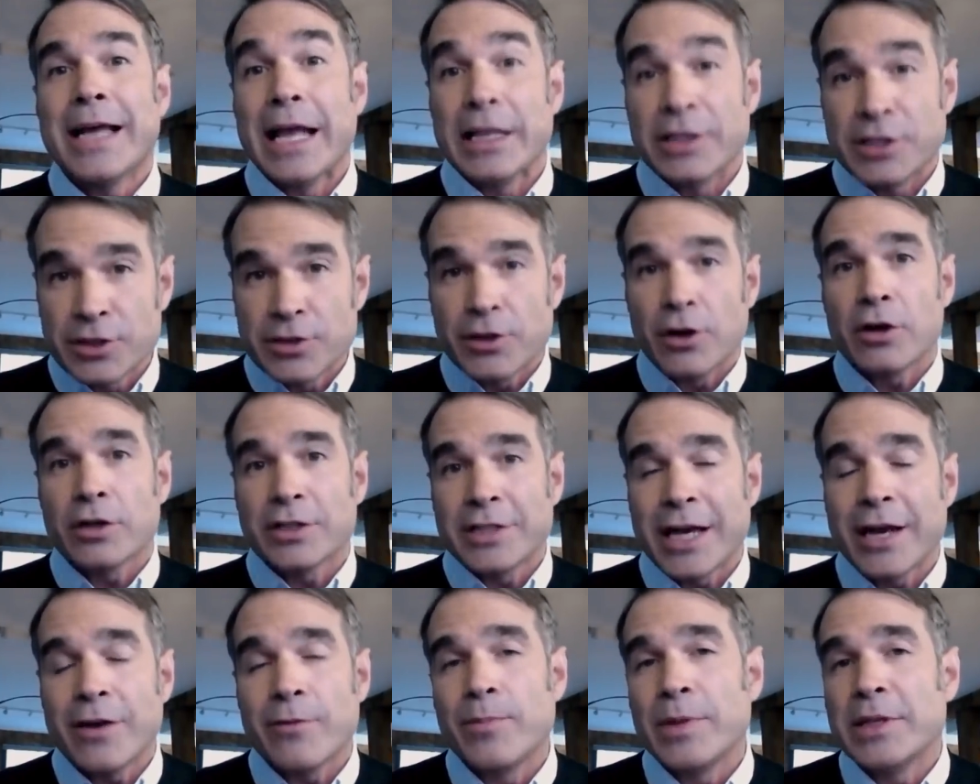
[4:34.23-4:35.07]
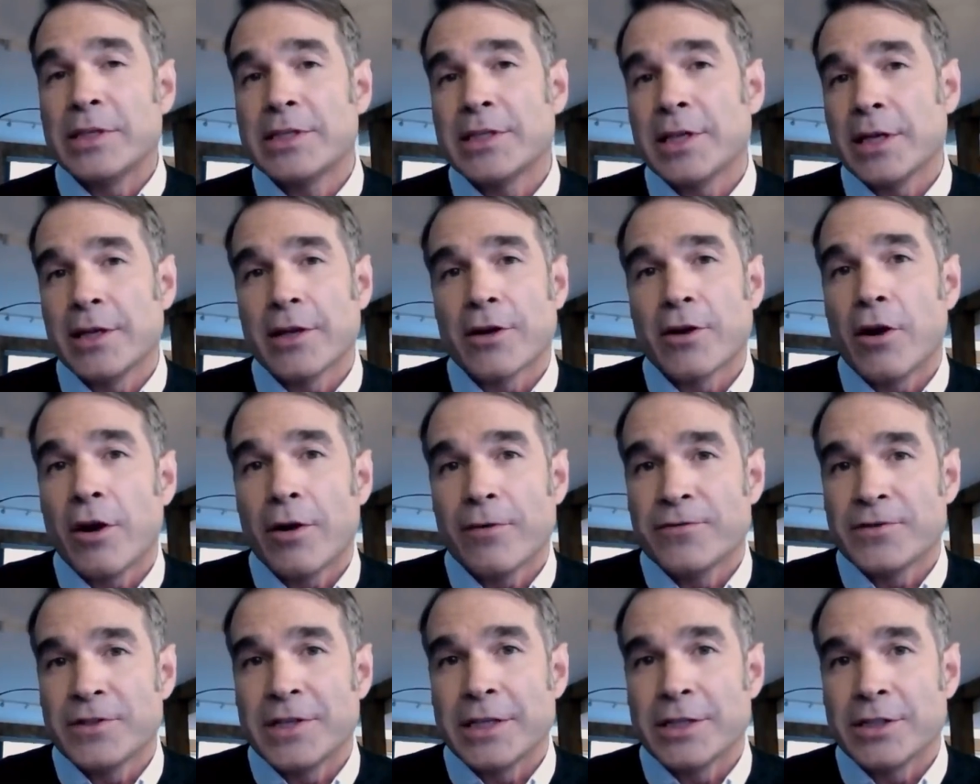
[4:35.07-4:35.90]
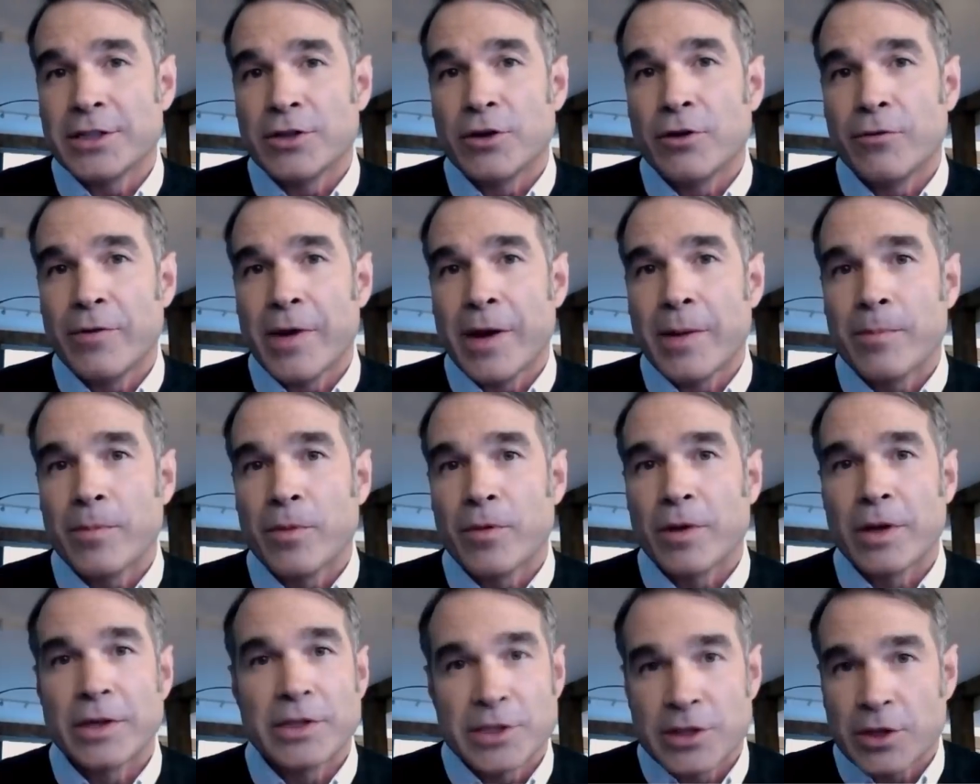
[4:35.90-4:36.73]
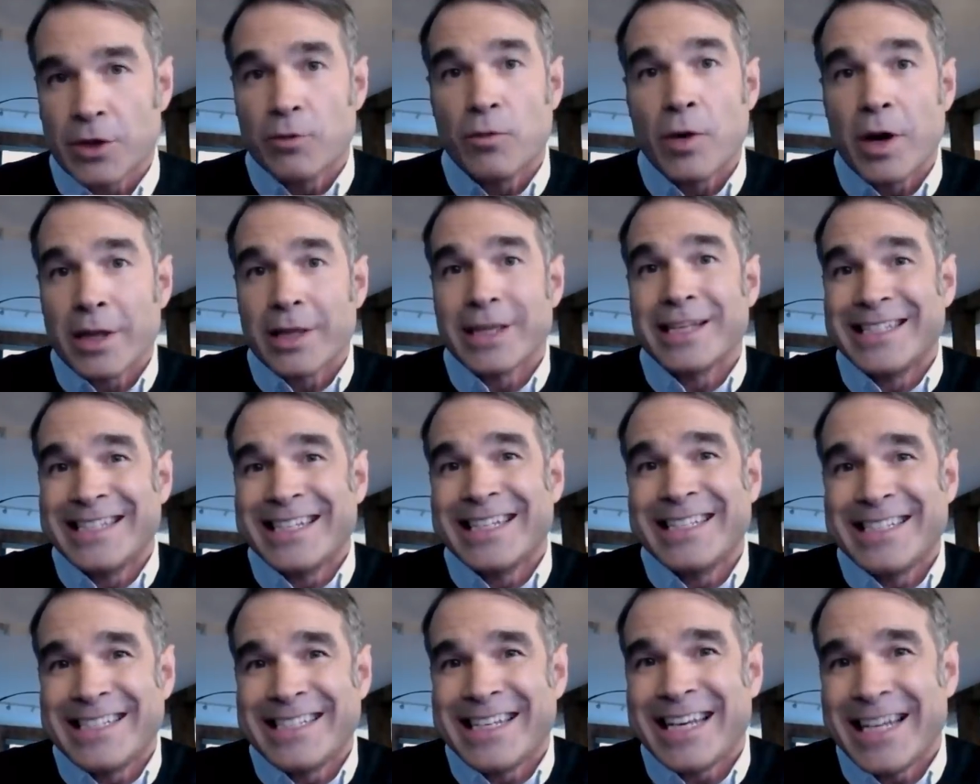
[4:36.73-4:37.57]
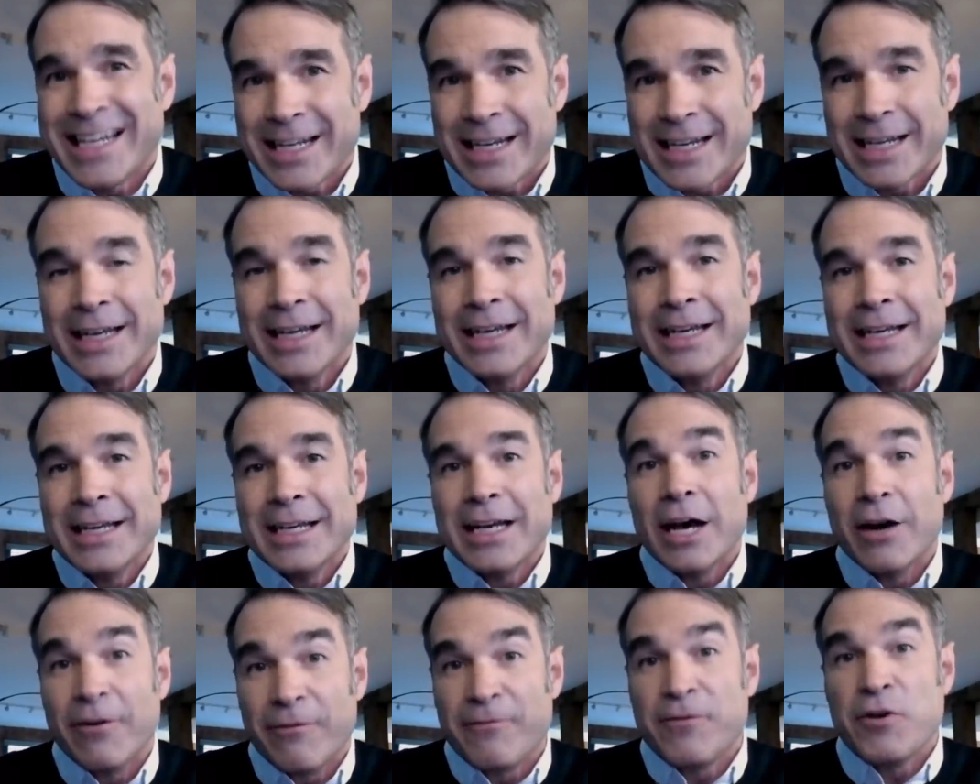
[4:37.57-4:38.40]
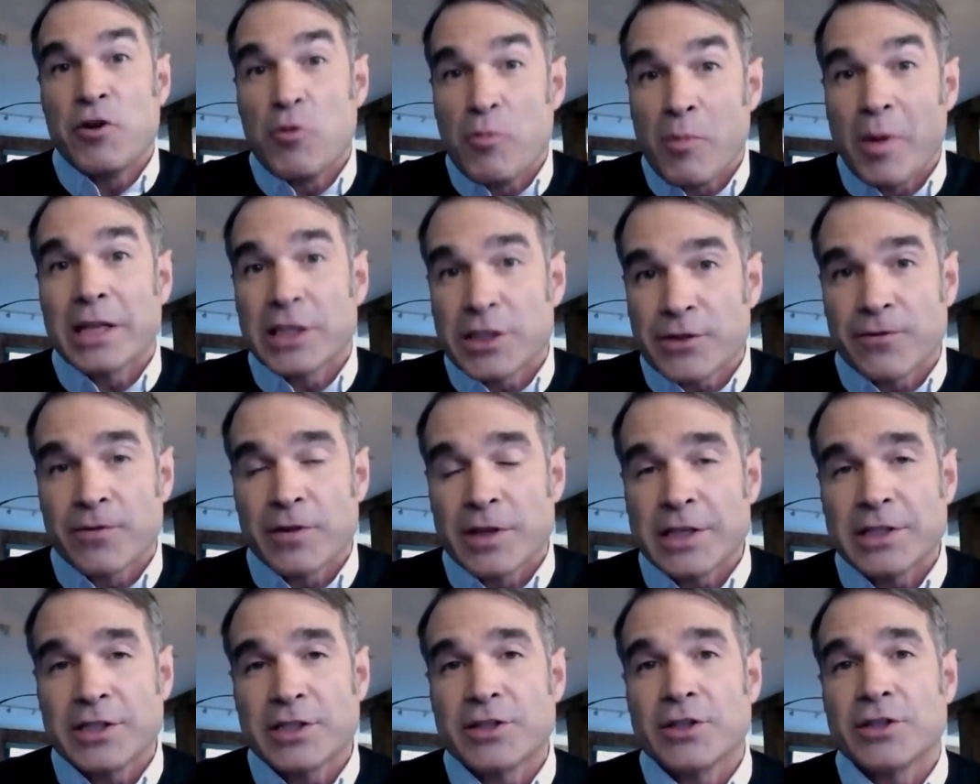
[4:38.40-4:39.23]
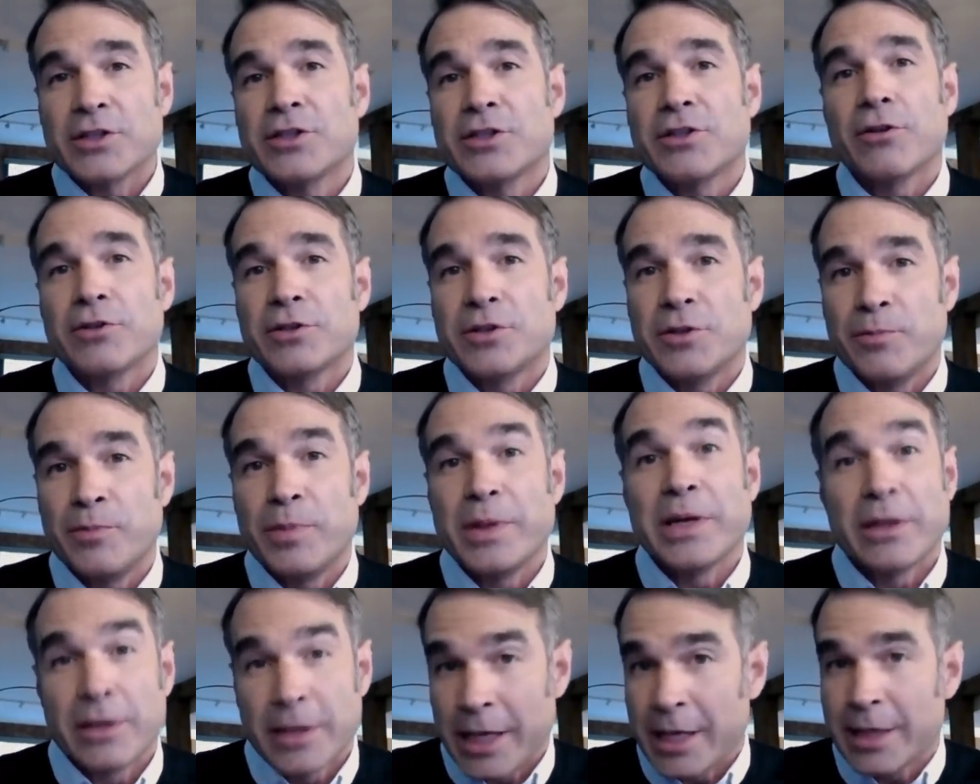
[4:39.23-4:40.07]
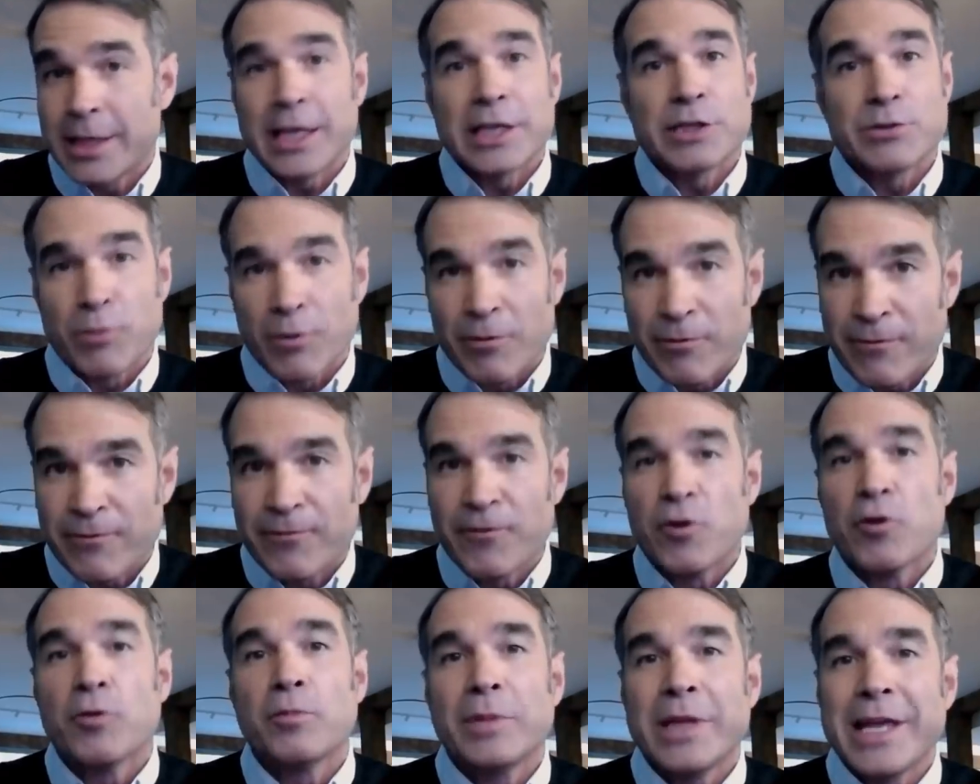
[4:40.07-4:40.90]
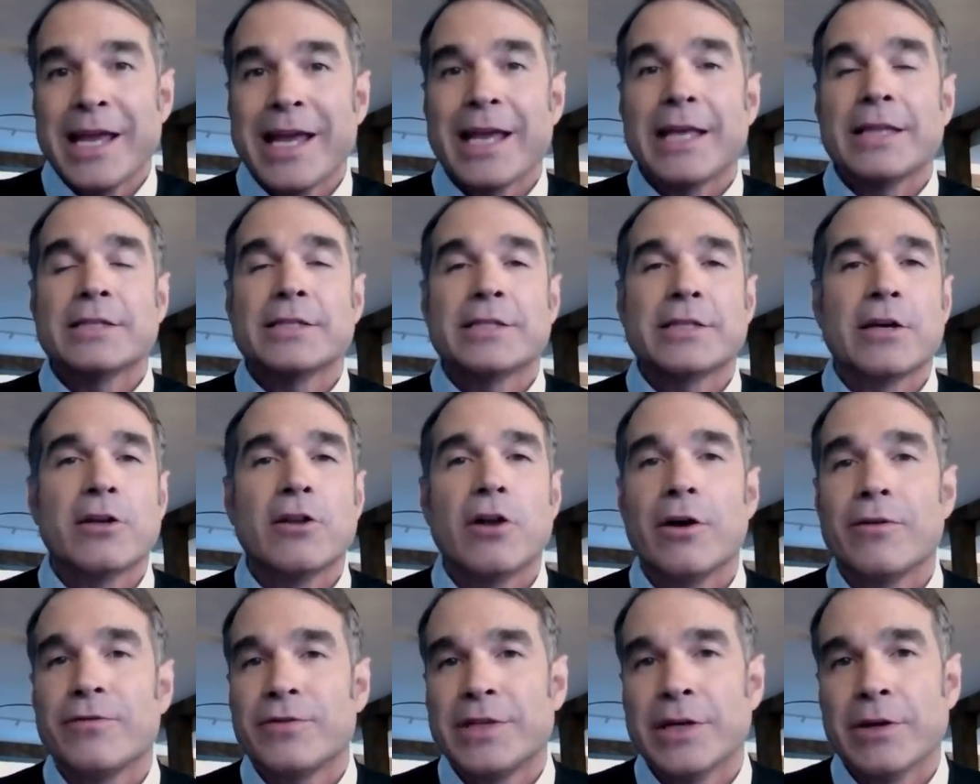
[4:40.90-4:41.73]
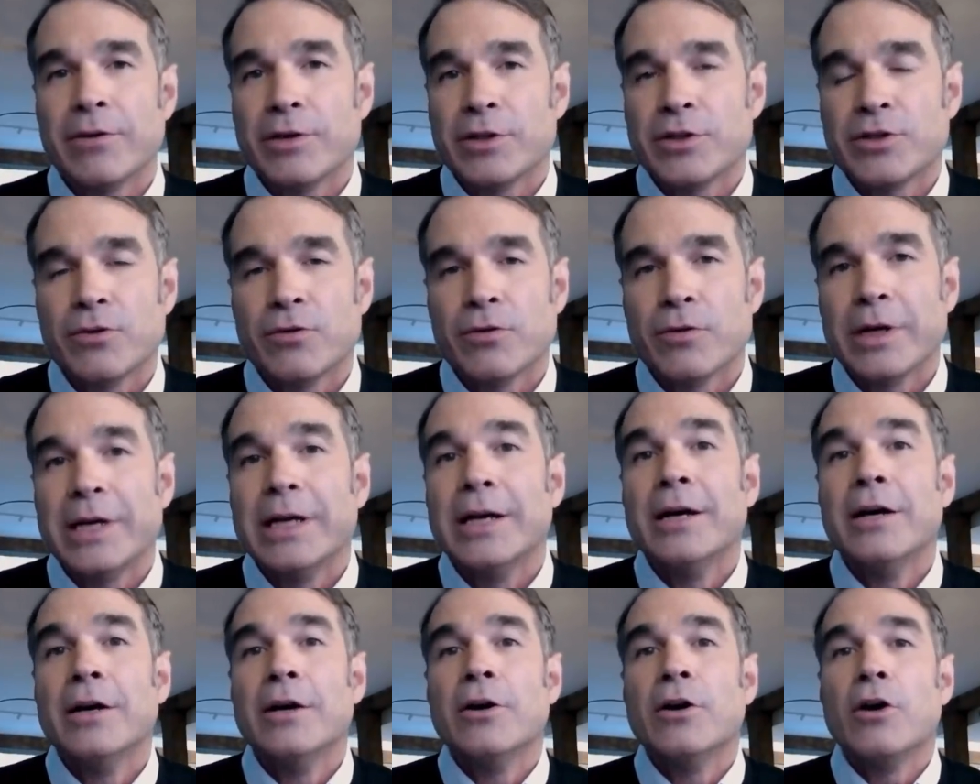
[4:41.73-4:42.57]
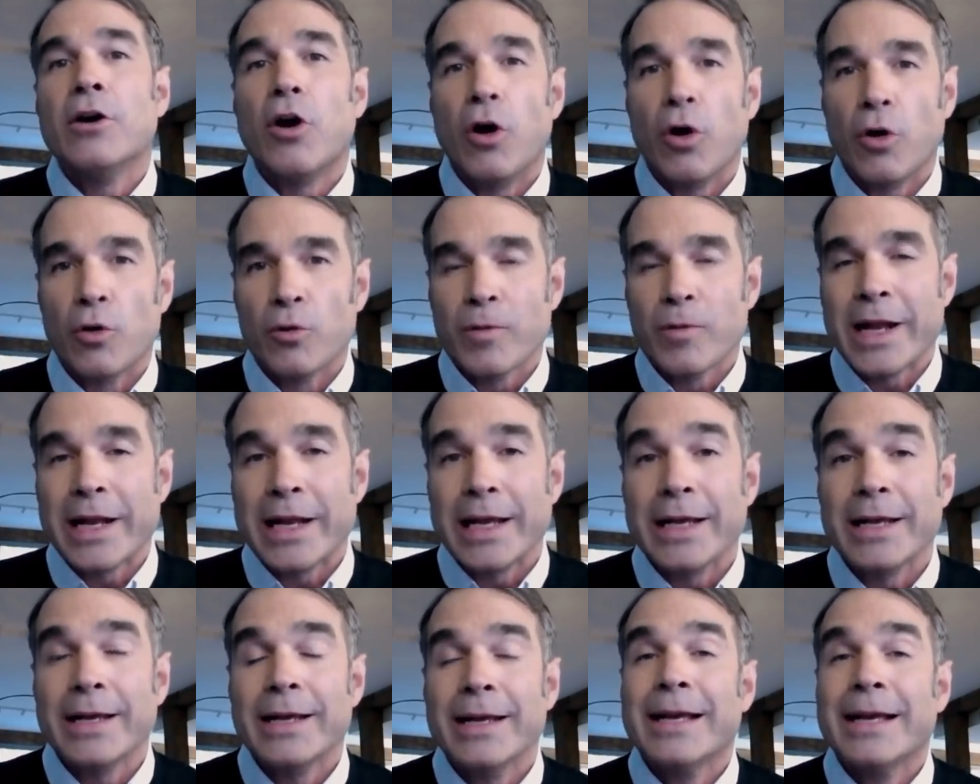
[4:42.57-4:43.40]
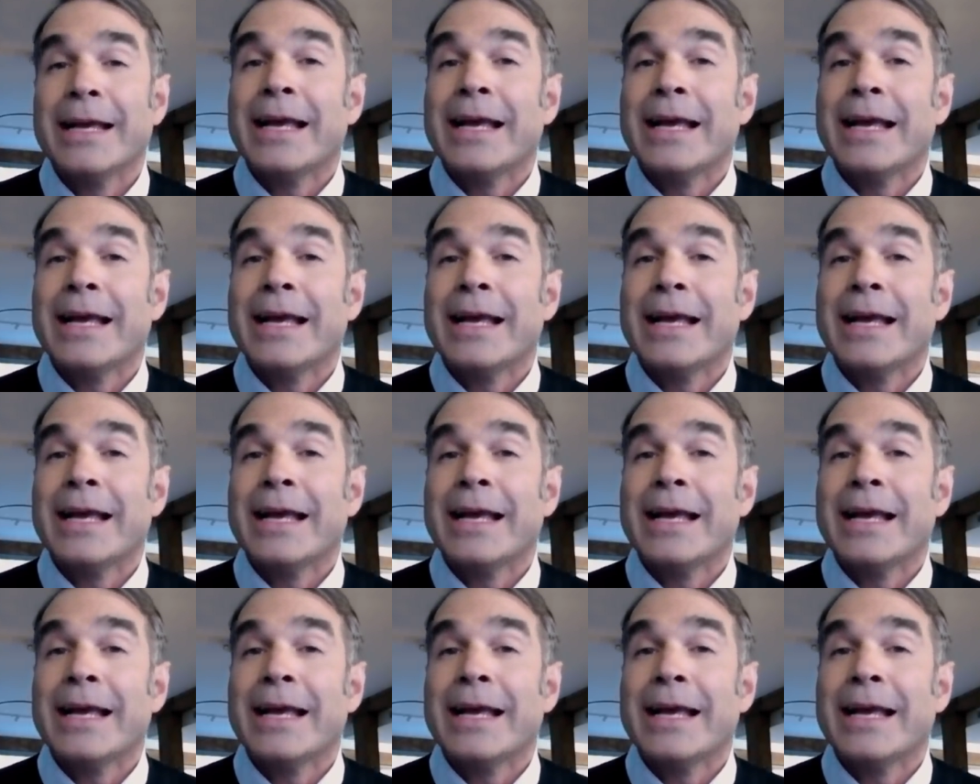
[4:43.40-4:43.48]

and stocks have been selling off since November and so while it did take a few months for this to start to build, he thinks we're firmly in sell-off territory already.